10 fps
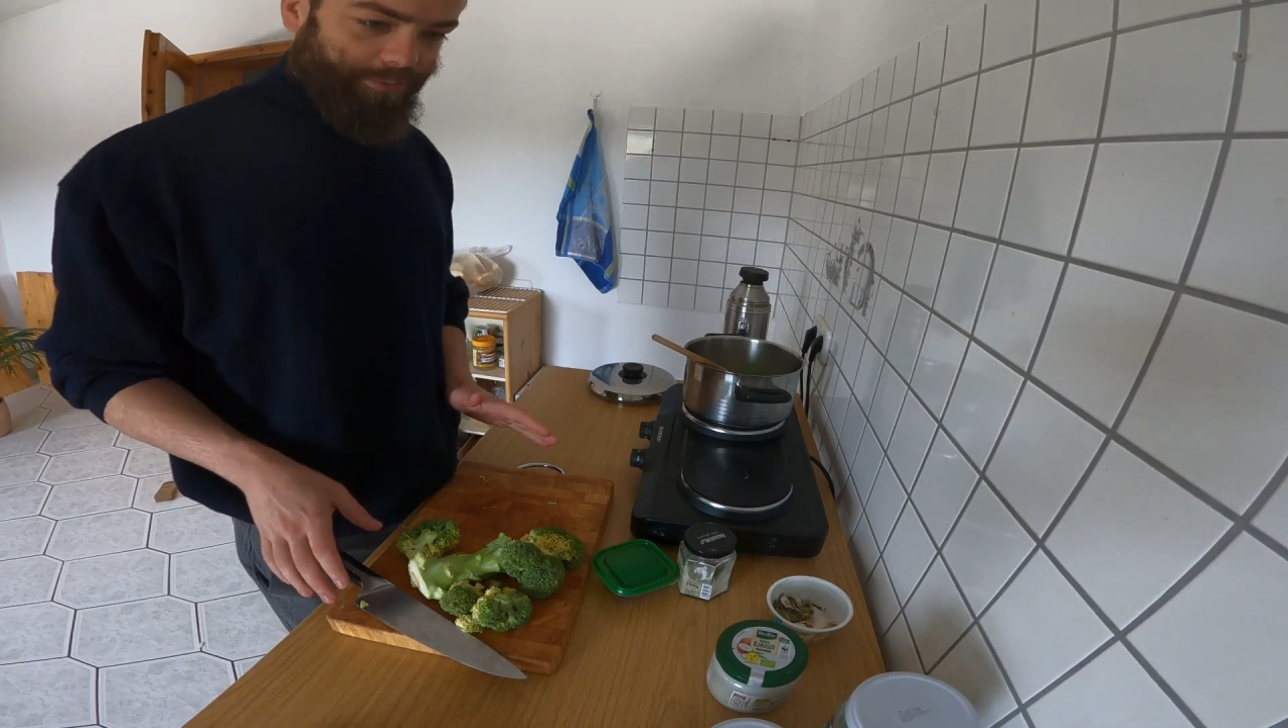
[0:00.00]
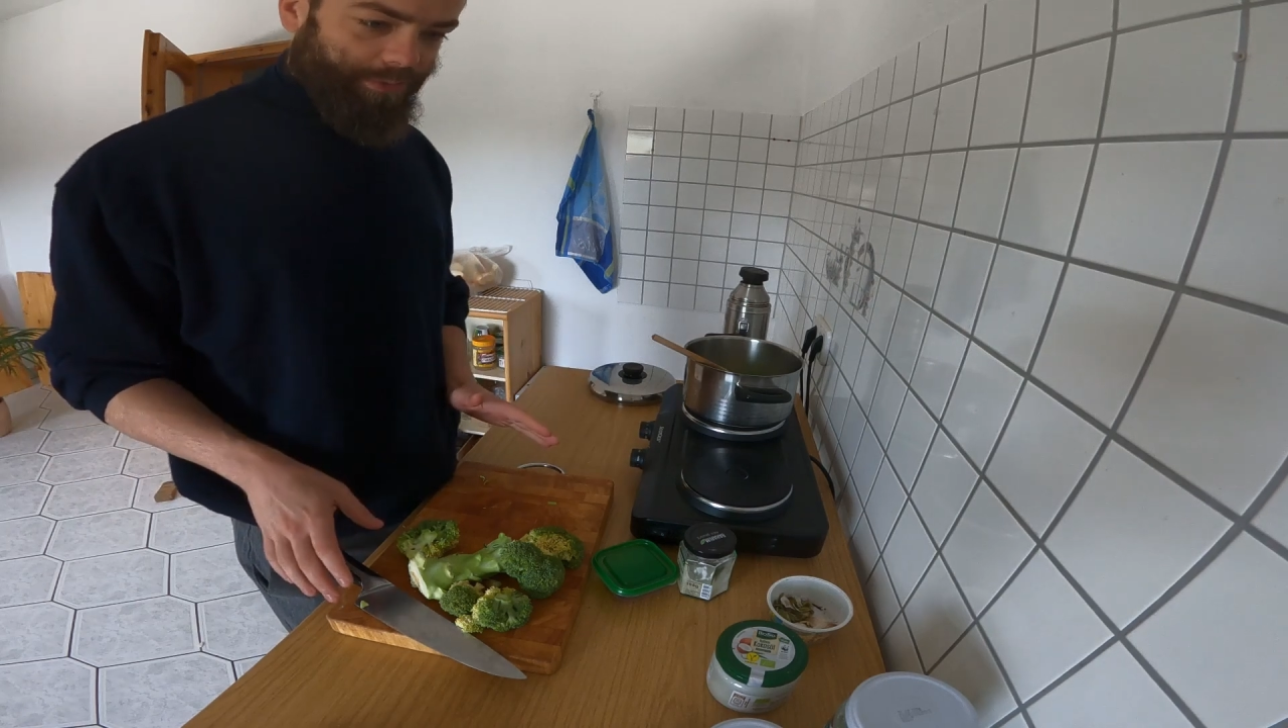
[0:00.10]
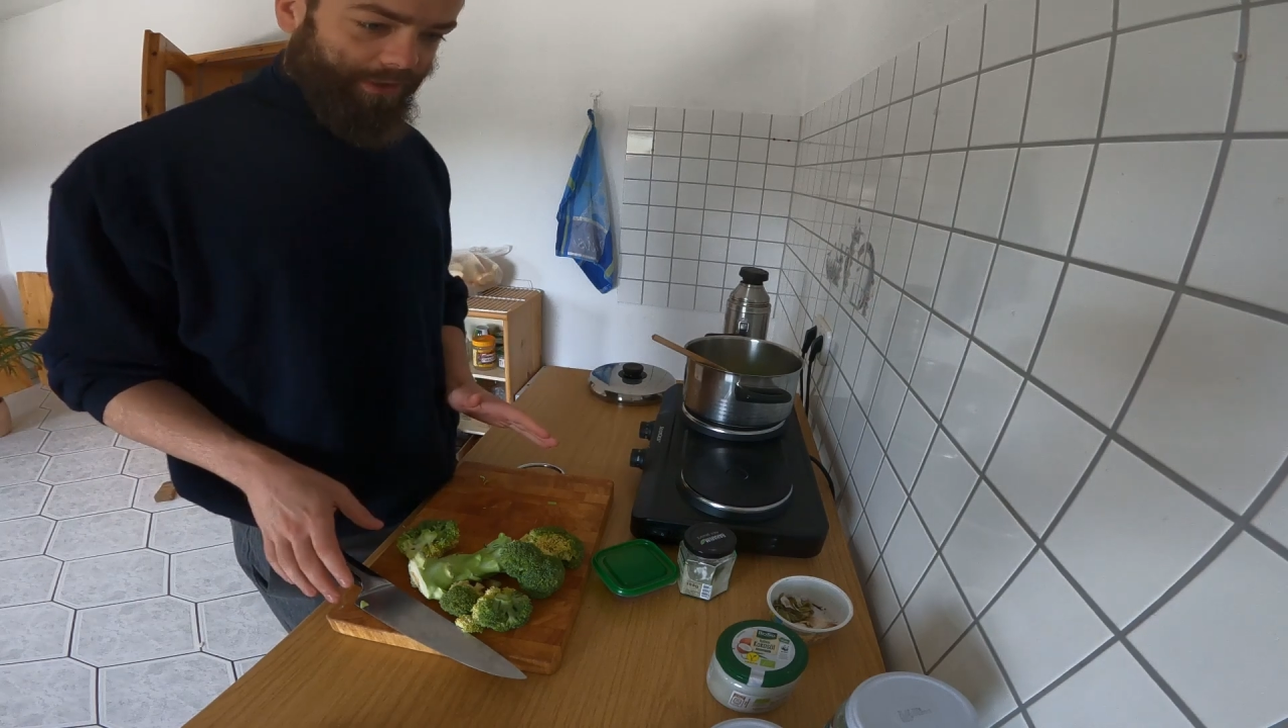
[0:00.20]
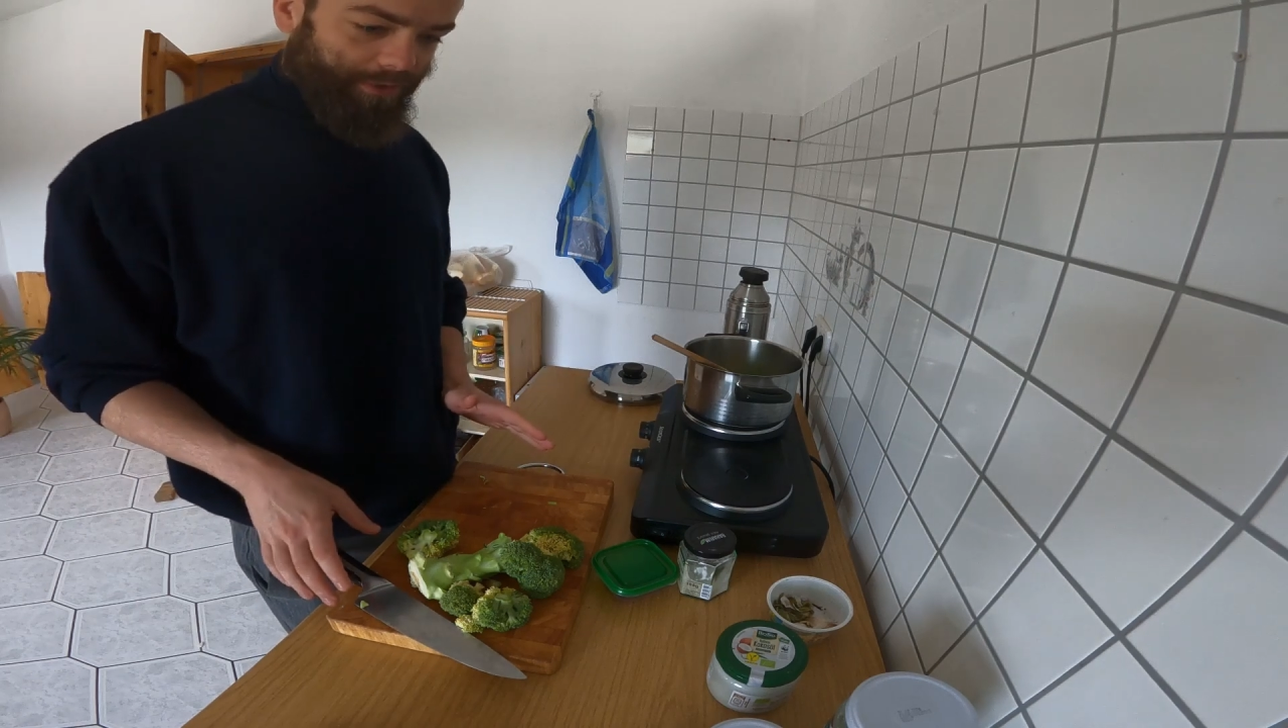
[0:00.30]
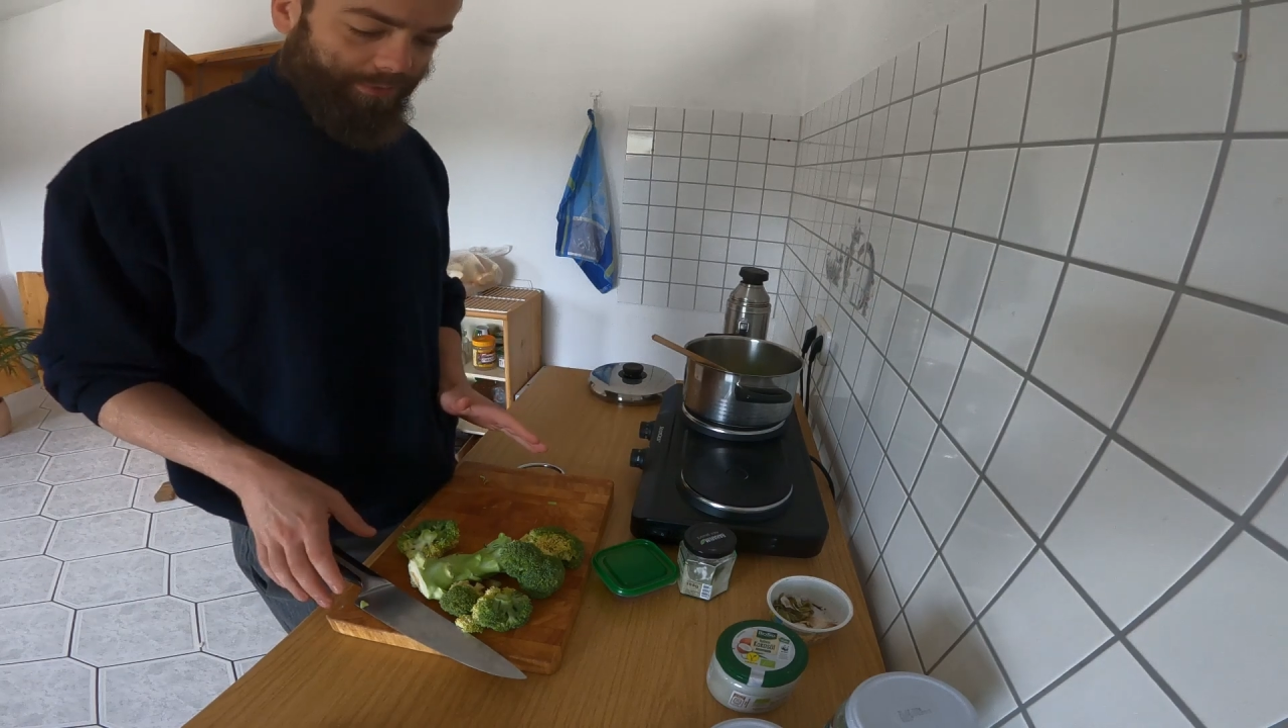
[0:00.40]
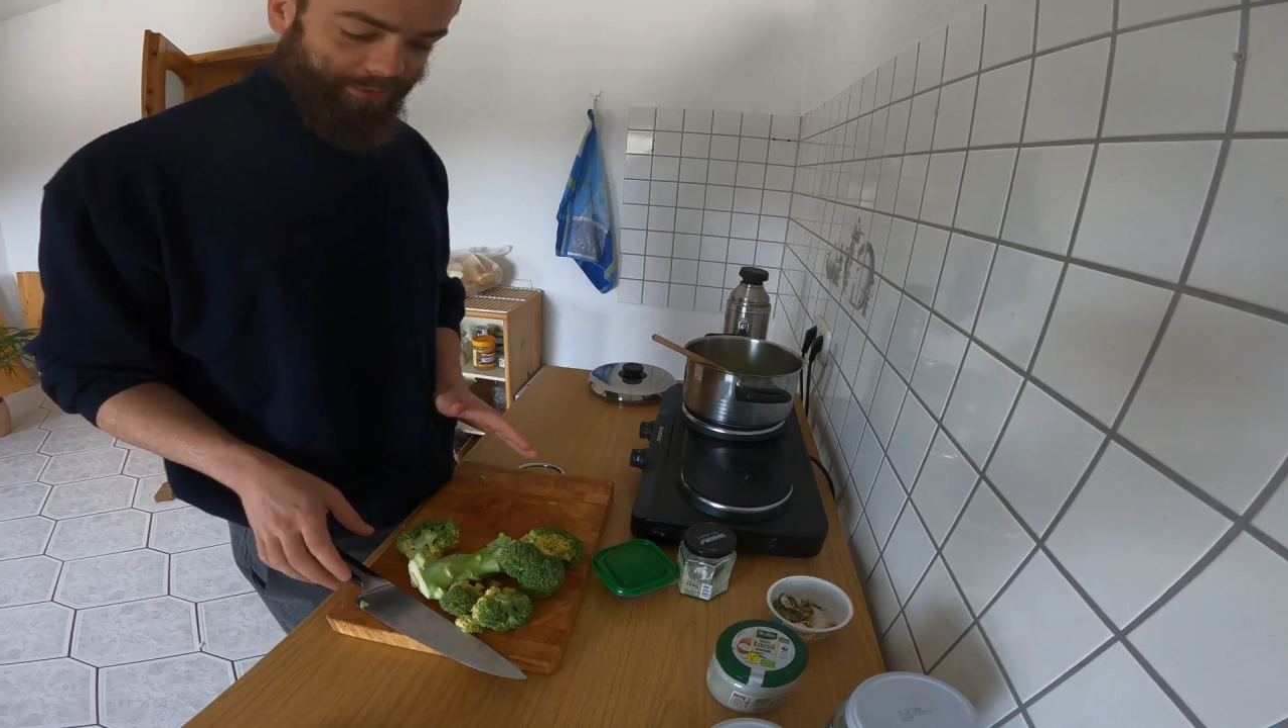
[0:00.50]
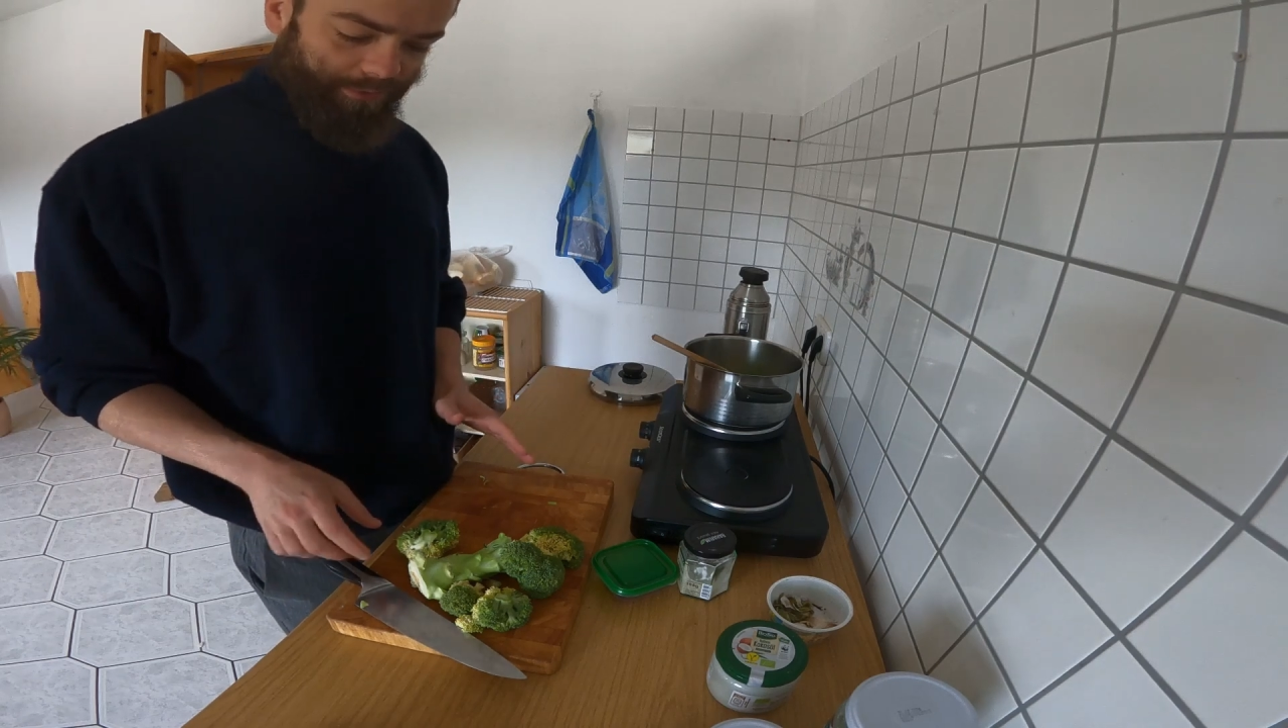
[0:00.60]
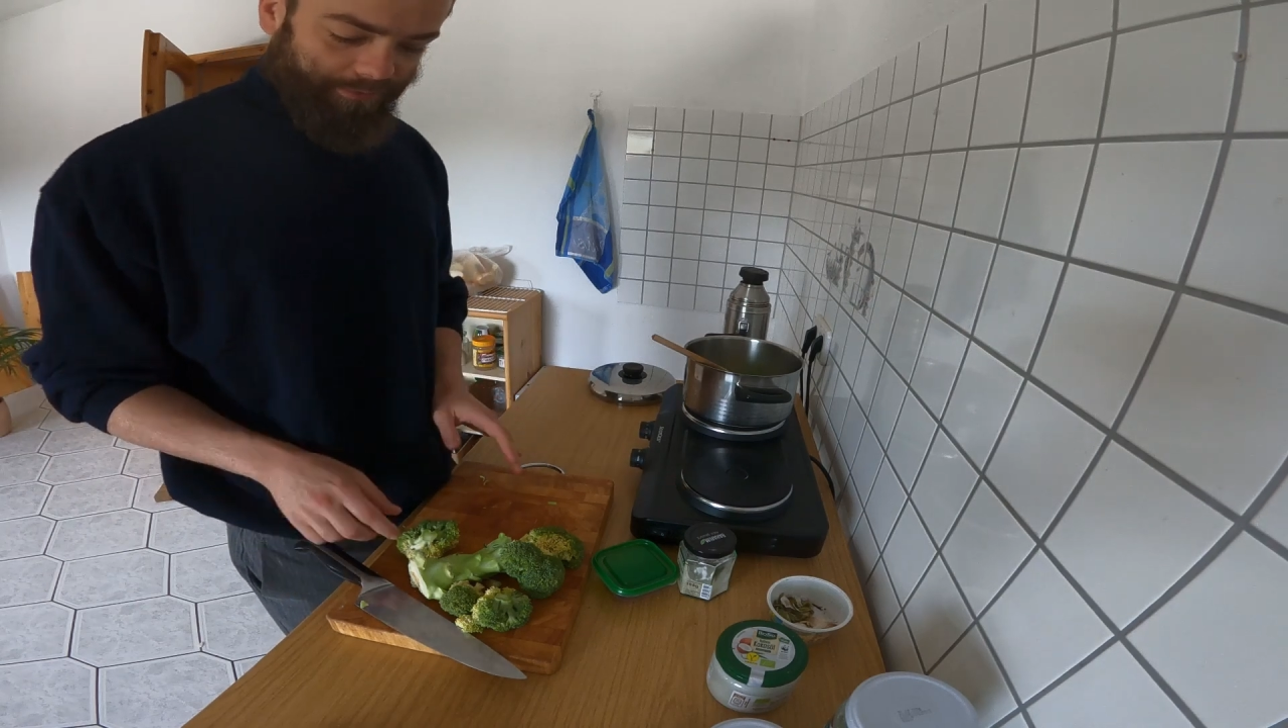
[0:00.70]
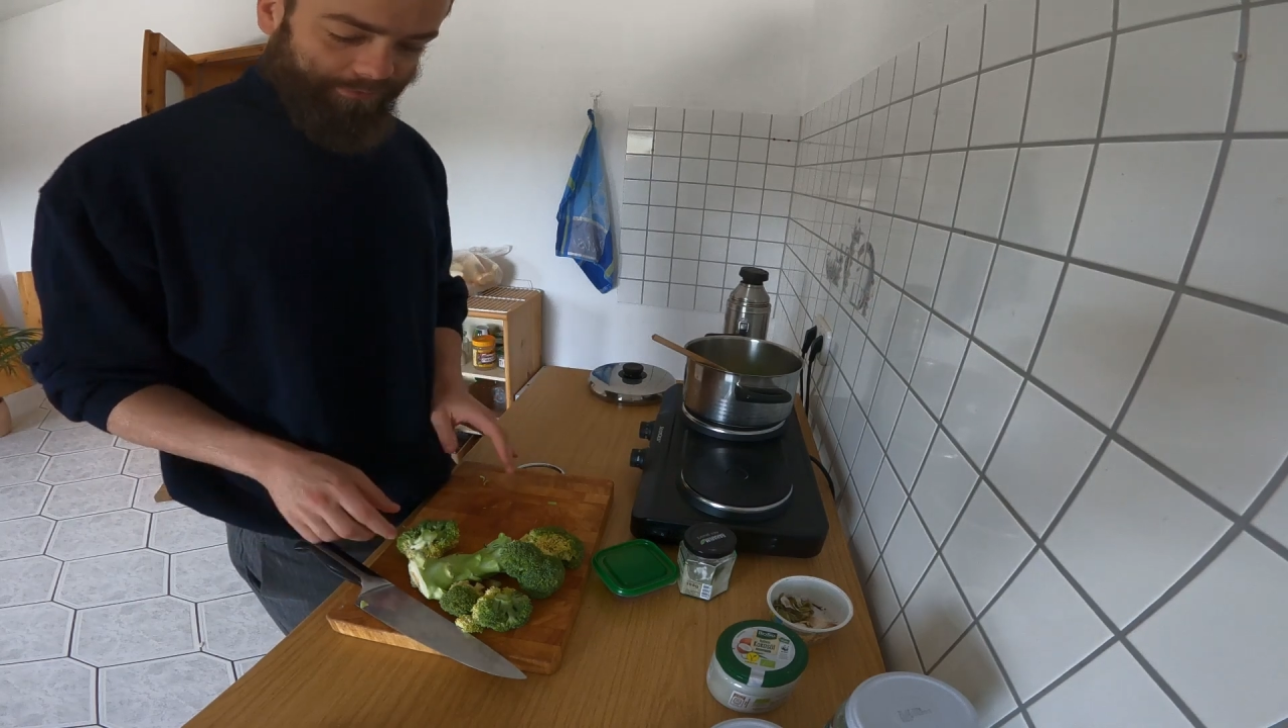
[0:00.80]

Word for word: about